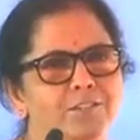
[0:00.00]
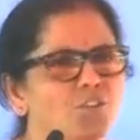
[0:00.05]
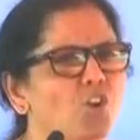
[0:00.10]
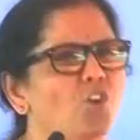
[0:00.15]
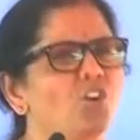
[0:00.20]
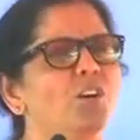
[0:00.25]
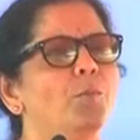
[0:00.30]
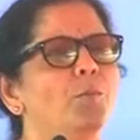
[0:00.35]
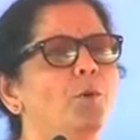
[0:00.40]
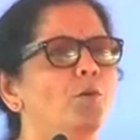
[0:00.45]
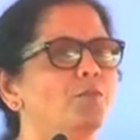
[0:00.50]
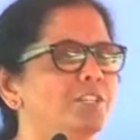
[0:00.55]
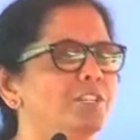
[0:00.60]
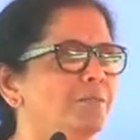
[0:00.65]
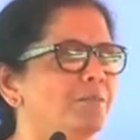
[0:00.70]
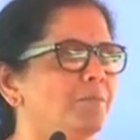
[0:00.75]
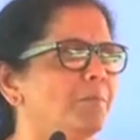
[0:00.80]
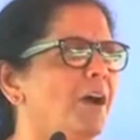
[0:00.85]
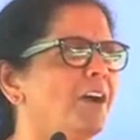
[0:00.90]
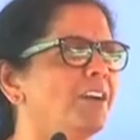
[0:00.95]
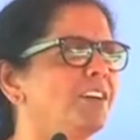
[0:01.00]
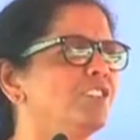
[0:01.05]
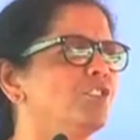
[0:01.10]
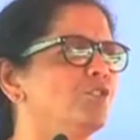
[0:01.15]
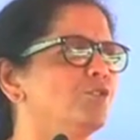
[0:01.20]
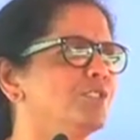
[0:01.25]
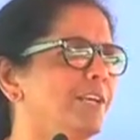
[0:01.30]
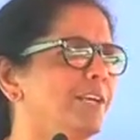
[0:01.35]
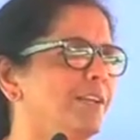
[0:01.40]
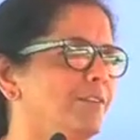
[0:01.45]
Talk about it. Market
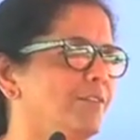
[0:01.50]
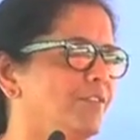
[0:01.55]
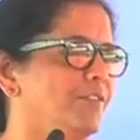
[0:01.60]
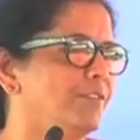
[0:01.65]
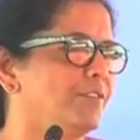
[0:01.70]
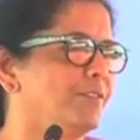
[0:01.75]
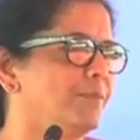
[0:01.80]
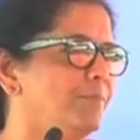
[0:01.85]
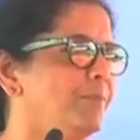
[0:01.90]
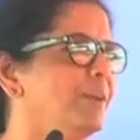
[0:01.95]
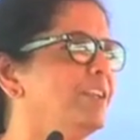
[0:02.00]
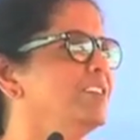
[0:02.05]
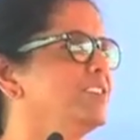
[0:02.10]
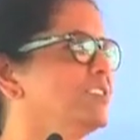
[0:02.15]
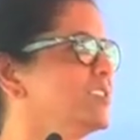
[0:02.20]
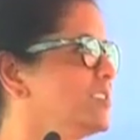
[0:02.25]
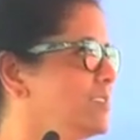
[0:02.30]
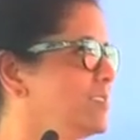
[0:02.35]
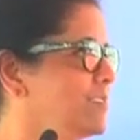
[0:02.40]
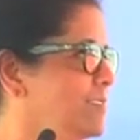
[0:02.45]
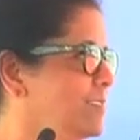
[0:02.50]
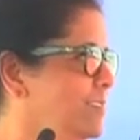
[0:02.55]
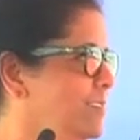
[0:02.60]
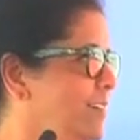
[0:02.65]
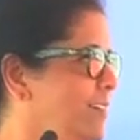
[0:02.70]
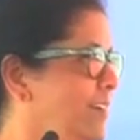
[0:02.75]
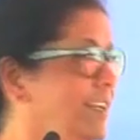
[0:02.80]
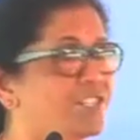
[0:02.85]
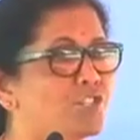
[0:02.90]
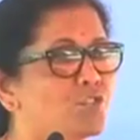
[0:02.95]
yourself, please.
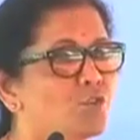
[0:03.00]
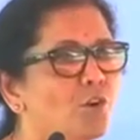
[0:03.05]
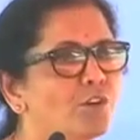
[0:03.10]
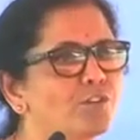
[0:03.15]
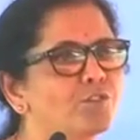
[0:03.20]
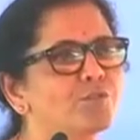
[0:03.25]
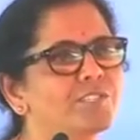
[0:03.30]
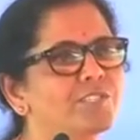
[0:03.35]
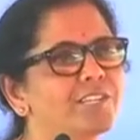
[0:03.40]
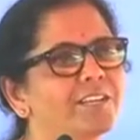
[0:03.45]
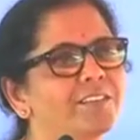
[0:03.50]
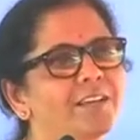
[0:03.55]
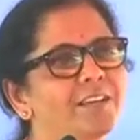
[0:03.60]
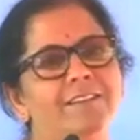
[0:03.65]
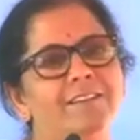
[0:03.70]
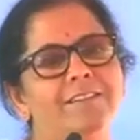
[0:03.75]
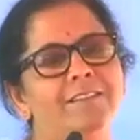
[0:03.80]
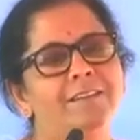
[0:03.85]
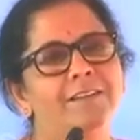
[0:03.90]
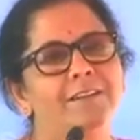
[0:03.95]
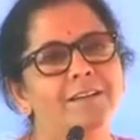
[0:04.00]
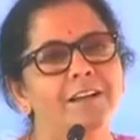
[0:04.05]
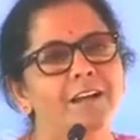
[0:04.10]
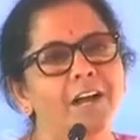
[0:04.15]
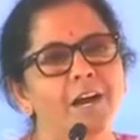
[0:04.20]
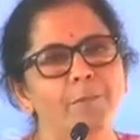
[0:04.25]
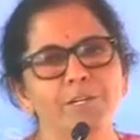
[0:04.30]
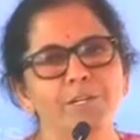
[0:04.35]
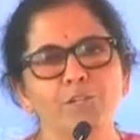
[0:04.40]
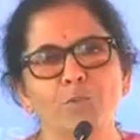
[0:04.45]
It's not to say that
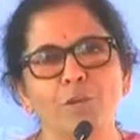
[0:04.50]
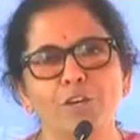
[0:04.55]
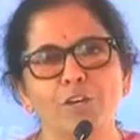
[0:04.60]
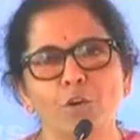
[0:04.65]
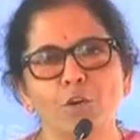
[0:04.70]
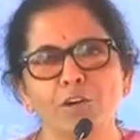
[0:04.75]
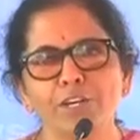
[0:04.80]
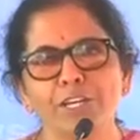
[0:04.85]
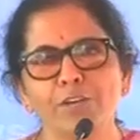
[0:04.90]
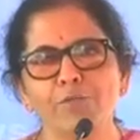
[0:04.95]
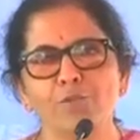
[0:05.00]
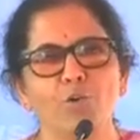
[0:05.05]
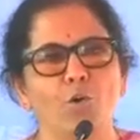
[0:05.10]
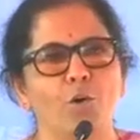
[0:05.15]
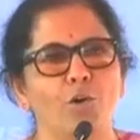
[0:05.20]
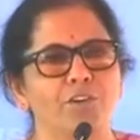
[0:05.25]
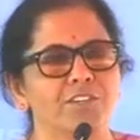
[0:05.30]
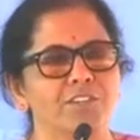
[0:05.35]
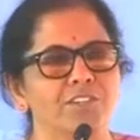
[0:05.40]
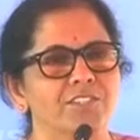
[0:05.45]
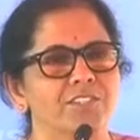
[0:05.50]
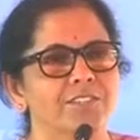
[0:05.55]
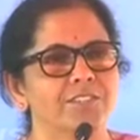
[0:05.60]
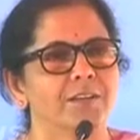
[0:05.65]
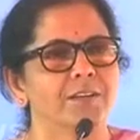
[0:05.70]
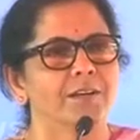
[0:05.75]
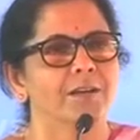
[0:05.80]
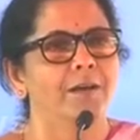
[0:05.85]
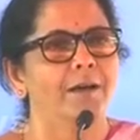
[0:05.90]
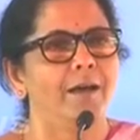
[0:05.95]
government will not give you
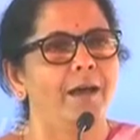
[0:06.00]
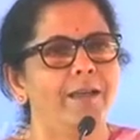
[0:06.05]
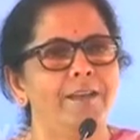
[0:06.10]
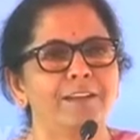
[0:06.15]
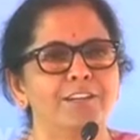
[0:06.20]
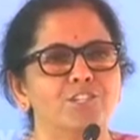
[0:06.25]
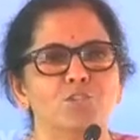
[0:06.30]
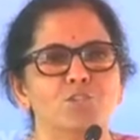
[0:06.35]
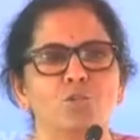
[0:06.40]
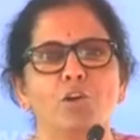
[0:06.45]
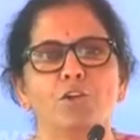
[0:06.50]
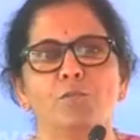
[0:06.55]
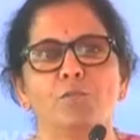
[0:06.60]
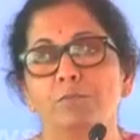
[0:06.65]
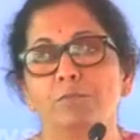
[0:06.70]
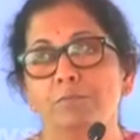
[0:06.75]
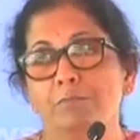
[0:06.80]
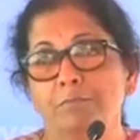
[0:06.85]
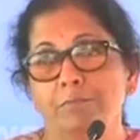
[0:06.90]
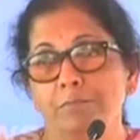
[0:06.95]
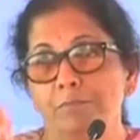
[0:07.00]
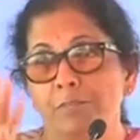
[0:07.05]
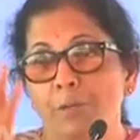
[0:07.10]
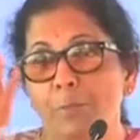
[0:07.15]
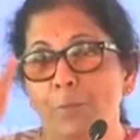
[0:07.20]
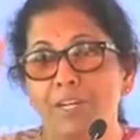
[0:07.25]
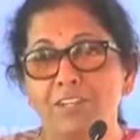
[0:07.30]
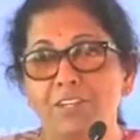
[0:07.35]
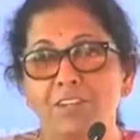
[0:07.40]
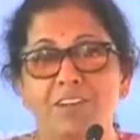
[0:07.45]
orders. And it's not,
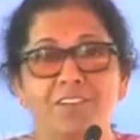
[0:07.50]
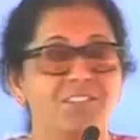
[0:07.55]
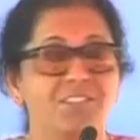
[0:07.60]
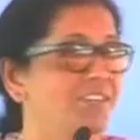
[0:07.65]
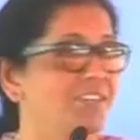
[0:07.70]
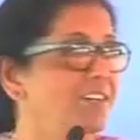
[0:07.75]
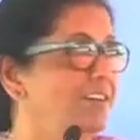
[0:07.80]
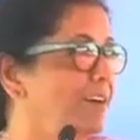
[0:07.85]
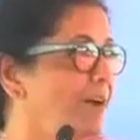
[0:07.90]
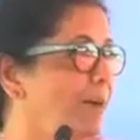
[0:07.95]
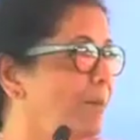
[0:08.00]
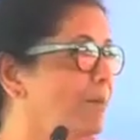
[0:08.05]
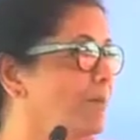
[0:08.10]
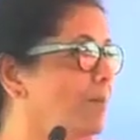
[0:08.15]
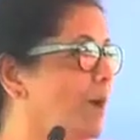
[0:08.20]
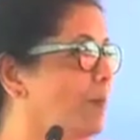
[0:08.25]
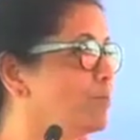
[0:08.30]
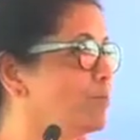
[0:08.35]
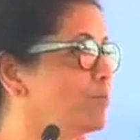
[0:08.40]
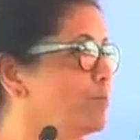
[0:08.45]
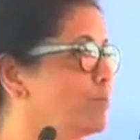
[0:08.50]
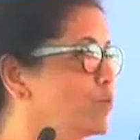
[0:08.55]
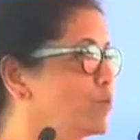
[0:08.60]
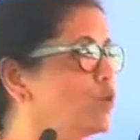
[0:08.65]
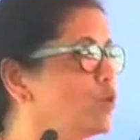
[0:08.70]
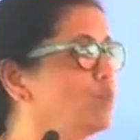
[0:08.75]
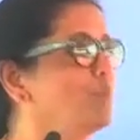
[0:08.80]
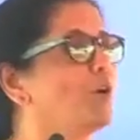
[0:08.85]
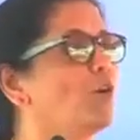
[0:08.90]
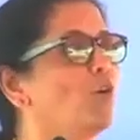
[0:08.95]
the media is here. I'm
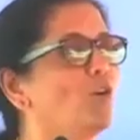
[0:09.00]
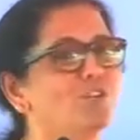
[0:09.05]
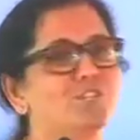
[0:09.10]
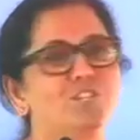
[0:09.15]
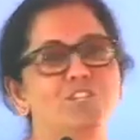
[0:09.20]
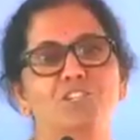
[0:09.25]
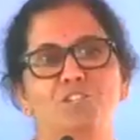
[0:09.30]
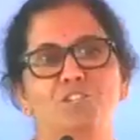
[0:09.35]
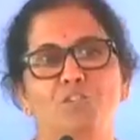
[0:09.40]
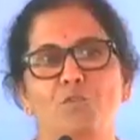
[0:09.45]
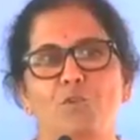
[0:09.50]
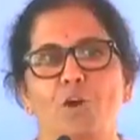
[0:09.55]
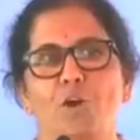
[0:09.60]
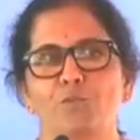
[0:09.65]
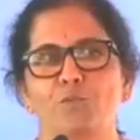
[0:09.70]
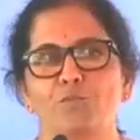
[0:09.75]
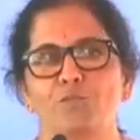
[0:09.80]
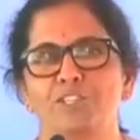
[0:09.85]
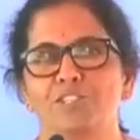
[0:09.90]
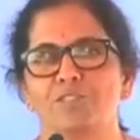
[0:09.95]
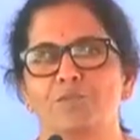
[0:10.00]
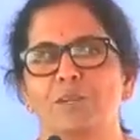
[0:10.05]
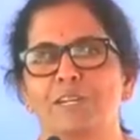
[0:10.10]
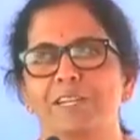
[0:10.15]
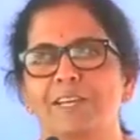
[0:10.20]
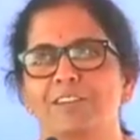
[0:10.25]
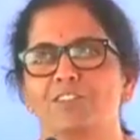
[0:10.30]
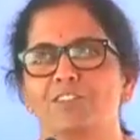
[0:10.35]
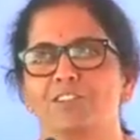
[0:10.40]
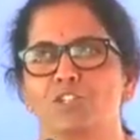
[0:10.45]
super conscious of how this
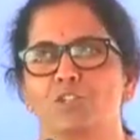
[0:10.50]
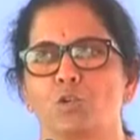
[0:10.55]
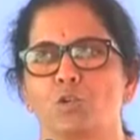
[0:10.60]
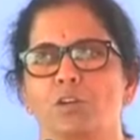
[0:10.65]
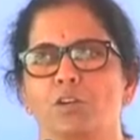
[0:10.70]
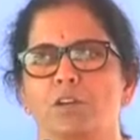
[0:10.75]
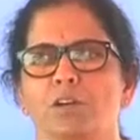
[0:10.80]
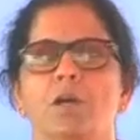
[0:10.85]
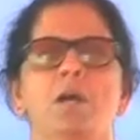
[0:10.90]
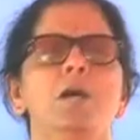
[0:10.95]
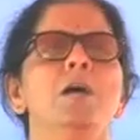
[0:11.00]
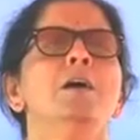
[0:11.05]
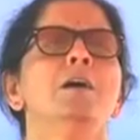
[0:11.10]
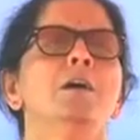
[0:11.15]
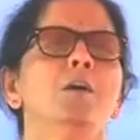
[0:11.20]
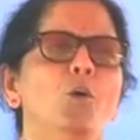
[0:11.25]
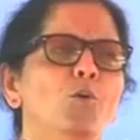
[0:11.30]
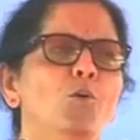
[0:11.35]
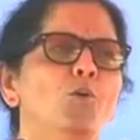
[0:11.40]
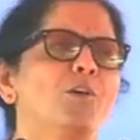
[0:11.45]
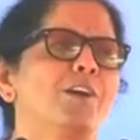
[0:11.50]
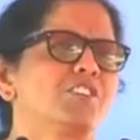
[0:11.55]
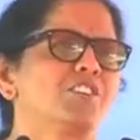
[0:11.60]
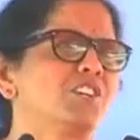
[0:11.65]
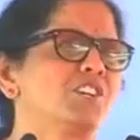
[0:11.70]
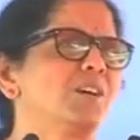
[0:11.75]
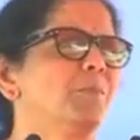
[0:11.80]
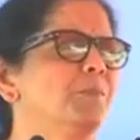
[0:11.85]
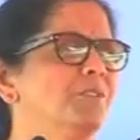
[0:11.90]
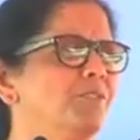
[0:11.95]
will get distorted. Oh,
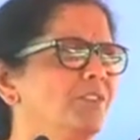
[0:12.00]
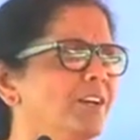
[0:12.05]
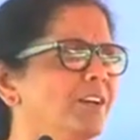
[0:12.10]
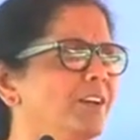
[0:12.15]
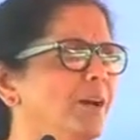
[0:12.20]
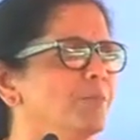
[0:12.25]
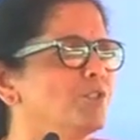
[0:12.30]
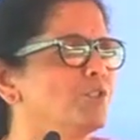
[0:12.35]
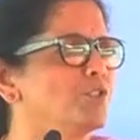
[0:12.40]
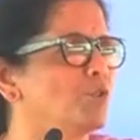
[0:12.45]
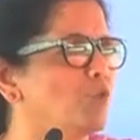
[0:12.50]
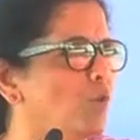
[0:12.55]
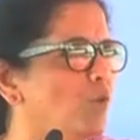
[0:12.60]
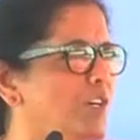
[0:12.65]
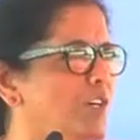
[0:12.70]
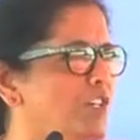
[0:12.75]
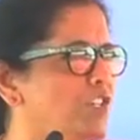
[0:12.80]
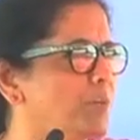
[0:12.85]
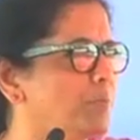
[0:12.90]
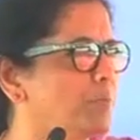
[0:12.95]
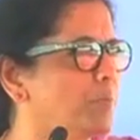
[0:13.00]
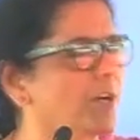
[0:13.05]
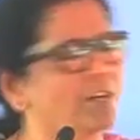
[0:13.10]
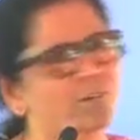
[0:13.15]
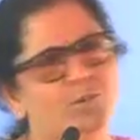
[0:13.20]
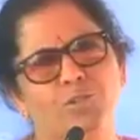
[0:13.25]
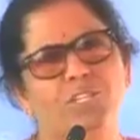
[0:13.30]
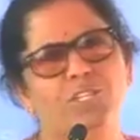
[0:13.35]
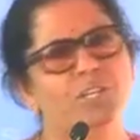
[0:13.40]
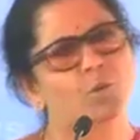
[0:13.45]
Raksha Mantri comes to Goa
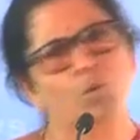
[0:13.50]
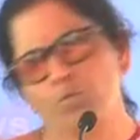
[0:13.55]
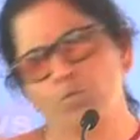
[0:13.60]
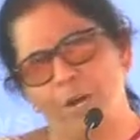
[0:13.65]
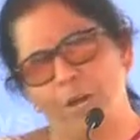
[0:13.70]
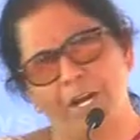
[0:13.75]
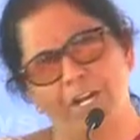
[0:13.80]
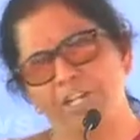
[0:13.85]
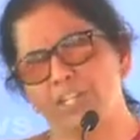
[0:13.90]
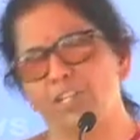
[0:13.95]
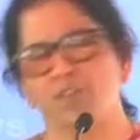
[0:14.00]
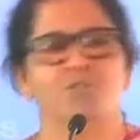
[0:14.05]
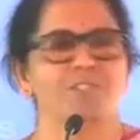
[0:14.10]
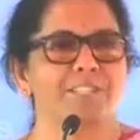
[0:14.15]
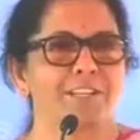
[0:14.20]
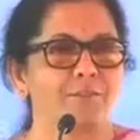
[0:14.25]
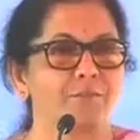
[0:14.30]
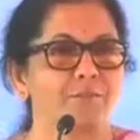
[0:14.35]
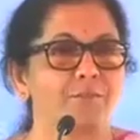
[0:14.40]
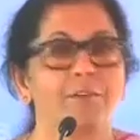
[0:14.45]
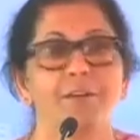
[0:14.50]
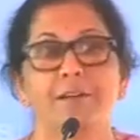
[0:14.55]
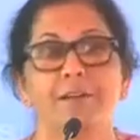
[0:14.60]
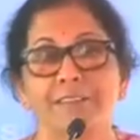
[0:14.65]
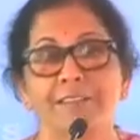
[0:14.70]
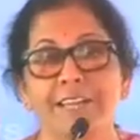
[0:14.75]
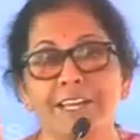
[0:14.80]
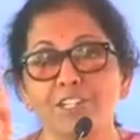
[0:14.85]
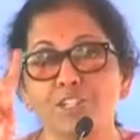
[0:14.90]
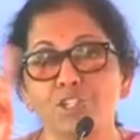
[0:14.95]
Shipyard to say, go market yourself.
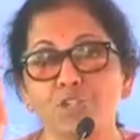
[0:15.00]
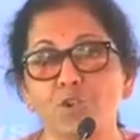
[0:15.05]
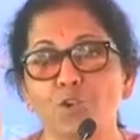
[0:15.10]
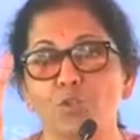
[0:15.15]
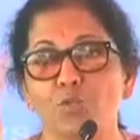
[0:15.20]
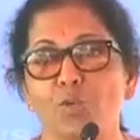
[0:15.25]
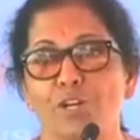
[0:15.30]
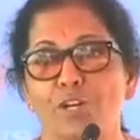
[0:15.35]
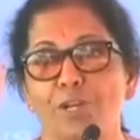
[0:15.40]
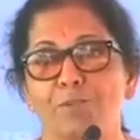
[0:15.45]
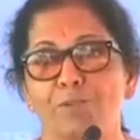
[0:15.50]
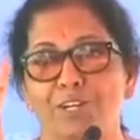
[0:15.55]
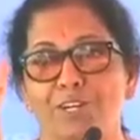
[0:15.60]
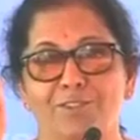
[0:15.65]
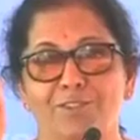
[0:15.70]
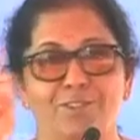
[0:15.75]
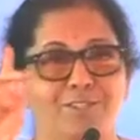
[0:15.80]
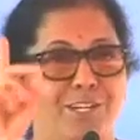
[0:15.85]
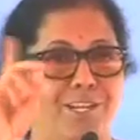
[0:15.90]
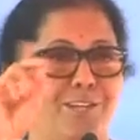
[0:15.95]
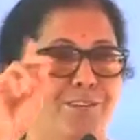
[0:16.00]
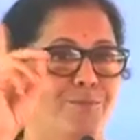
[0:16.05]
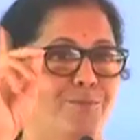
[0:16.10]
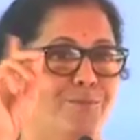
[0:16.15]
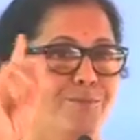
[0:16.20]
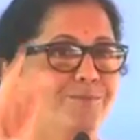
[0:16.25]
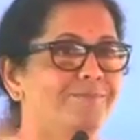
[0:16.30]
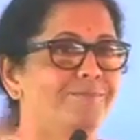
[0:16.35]
That's not what I'm trying to tell you.